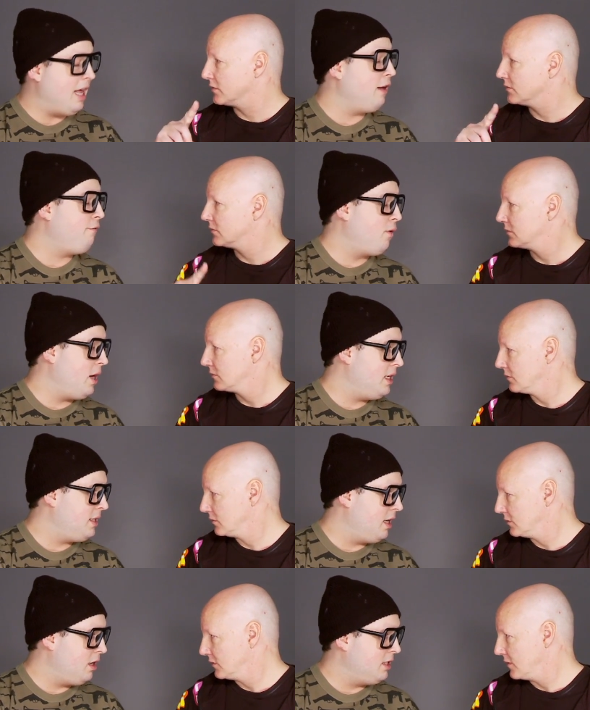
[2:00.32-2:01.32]
Speaker 1: Ali Forney
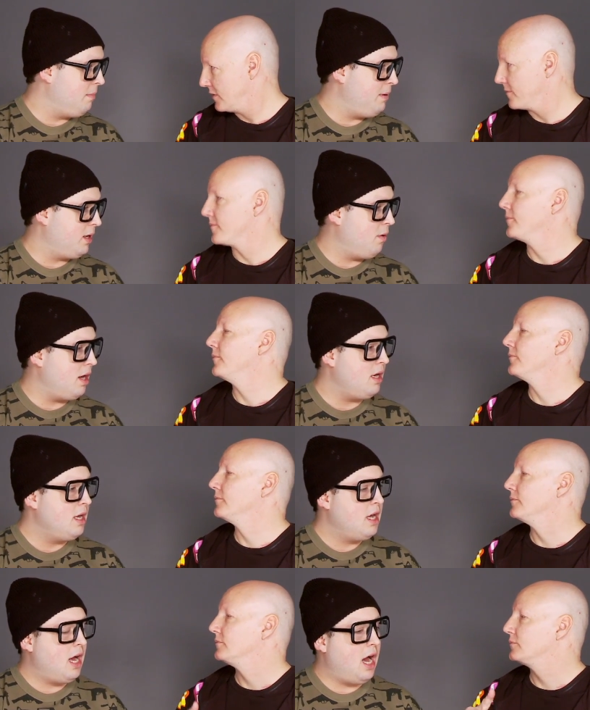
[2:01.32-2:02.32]
Center is a big one.
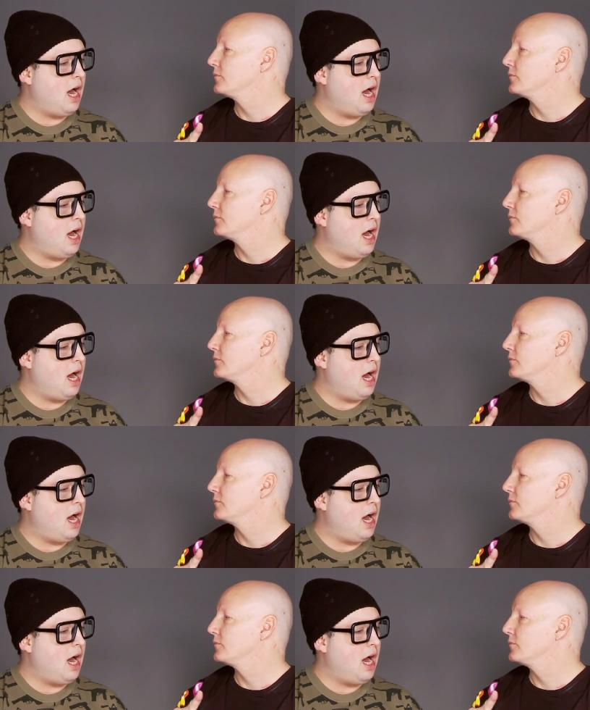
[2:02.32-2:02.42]
Mm-hmm.